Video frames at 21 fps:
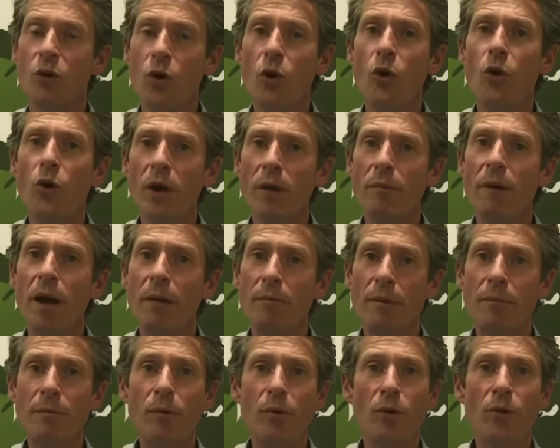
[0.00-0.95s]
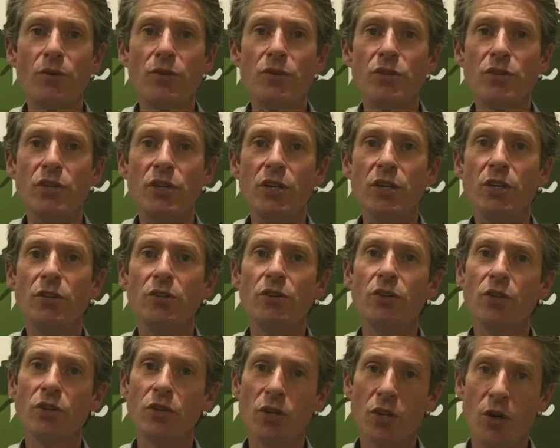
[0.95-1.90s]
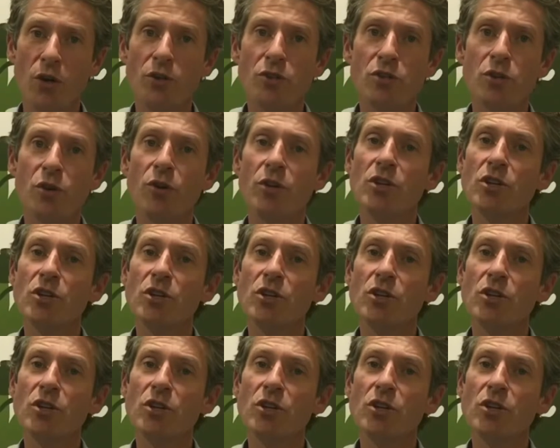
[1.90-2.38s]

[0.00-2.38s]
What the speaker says: or it might be important to you that the contour